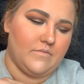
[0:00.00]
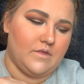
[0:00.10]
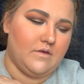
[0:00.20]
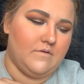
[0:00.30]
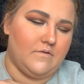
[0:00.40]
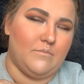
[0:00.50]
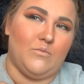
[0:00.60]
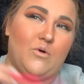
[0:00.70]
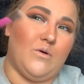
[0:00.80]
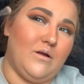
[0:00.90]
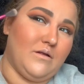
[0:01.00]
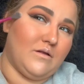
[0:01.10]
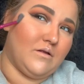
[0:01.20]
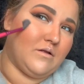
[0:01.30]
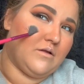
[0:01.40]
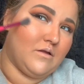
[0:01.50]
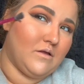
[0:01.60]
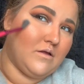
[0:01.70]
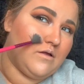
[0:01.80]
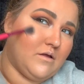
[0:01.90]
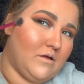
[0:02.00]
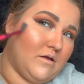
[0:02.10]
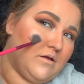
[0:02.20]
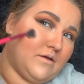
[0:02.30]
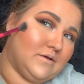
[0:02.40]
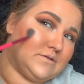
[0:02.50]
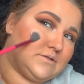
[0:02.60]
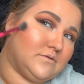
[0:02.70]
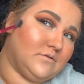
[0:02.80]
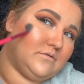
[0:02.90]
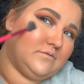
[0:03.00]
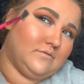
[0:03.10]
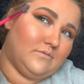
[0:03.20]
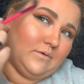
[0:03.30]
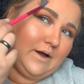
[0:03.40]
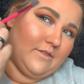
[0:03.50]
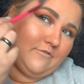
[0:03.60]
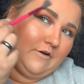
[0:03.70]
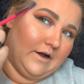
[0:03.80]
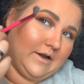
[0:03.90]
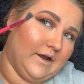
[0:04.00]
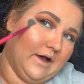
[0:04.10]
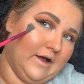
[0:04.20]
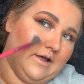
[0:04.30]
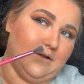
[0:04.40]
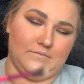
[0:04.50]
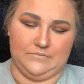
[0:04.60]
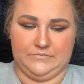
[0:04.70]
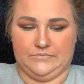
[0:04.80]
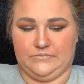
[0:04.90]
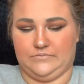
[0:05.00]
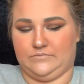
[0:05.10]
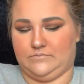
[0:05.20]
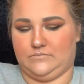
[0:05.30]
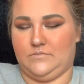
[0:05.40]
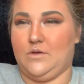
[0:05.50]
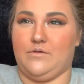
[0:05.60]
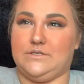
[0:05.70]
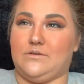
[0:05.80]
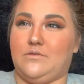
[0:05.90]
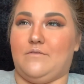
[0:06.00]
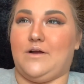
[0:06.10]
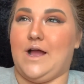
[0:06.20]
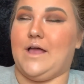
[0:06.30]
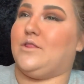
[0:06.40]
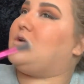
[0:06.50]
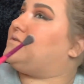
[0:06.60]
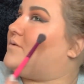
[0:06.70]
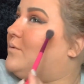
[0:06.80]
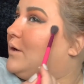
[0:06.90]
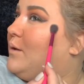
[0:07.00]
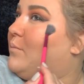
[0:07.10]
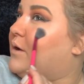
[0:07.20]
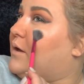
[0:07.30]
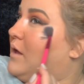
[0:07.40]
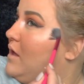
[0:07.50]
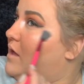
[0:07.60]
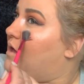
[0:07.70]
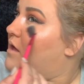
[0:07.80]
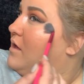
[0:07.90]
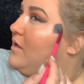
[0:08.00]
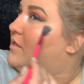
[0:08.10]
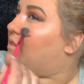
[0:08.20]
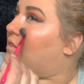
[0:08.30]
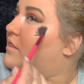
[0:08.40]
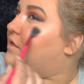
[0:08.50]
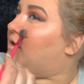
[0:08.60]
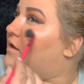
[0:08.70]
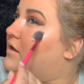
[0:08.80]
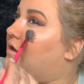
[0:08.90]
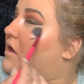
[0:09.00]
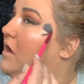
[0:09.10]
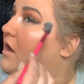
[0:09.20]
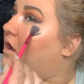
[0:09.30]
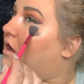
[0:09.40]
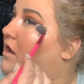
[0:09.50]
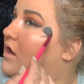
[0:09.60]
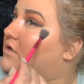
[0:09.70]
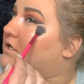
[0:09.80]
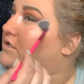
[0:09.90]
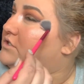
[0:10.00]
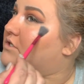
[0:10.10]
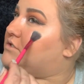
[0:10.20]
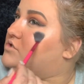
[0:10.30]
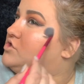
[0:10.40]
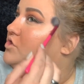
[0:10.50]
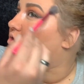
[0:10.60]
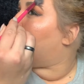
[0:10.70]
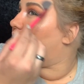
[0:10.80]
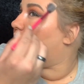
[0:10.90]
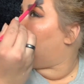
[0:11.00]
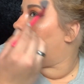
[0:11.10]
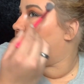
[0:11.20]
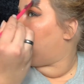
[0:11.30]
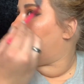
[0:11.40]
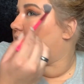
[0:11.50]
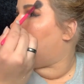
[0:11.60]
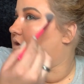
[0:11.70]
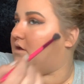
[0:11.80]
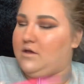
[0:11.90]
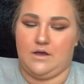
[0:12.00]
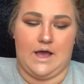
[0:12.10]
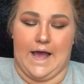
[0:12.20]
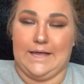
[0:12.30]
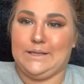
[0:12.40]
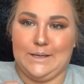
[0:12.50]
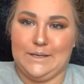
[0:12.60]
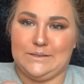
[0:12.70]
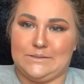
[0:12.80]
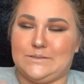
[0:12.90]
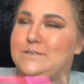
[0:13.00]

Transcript: even more, because why the fuck not? We don't love our eye look, so we're gonna bring the attention to the highlights